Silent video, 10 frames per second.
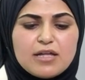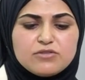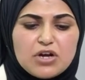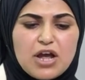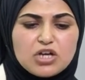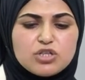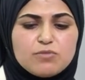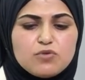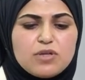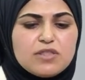interaction
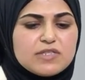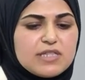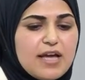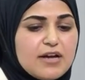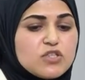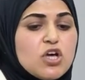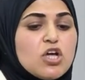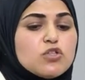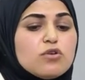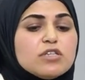between these layers.
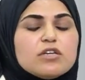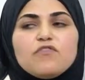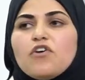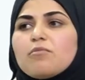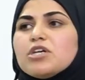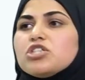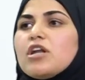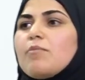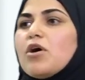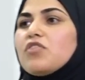To get information
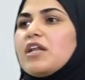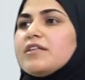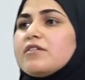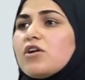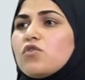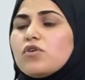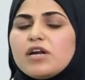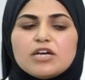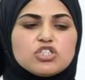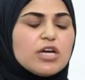about the lateral
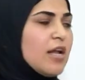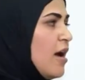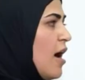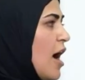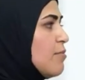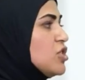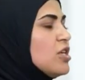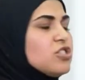correlation, I measure